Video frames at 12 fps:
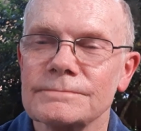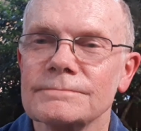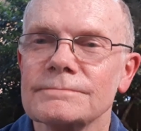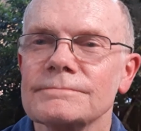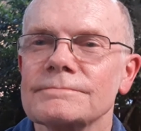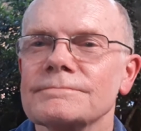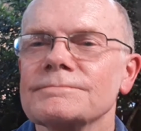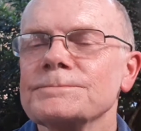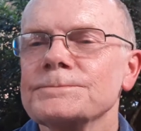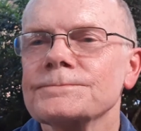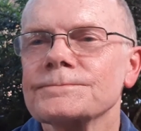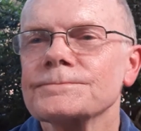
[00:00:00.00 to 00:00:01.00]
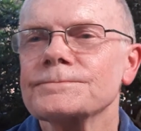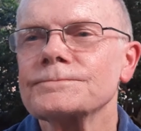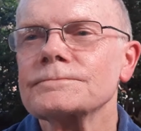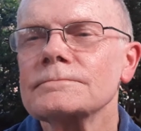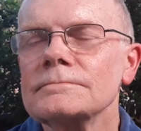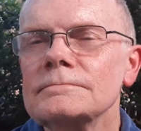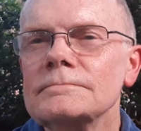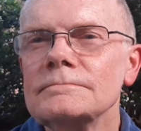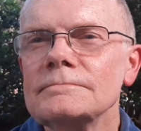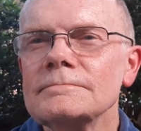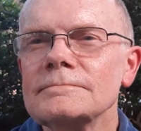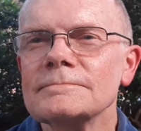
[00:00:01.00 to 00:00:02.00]

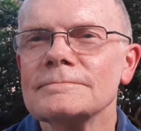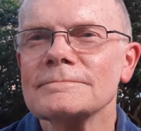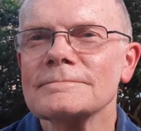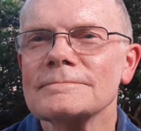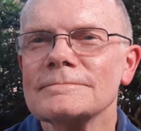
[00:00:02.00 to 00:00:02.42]
[no speech]